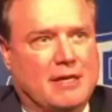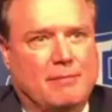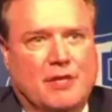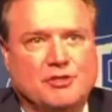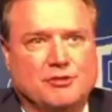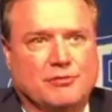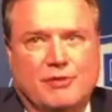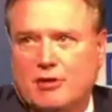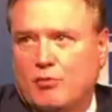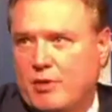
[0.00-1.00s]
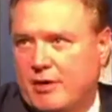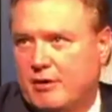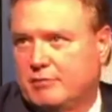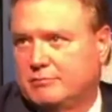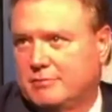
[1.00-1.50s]
but I'm not sure they're
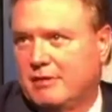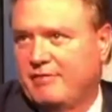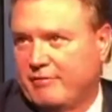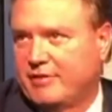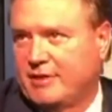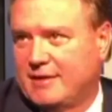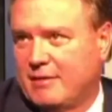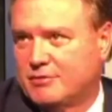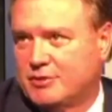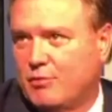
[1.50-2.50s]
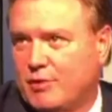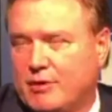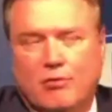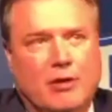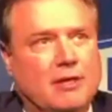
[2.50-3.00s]
aware of everything that was
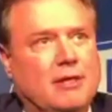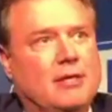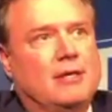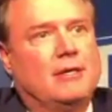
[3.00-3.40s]
going on.